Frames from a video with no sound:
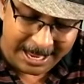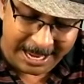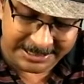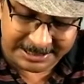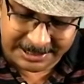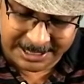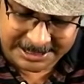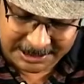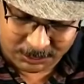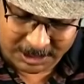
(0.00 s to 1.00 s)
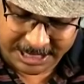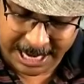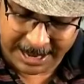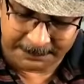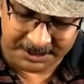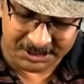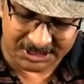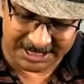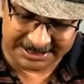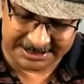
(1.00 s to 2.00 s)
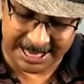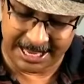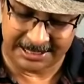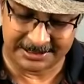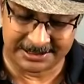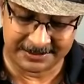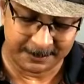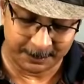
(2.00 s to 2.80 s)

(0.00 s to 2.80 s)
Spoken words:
As a result, what happens is that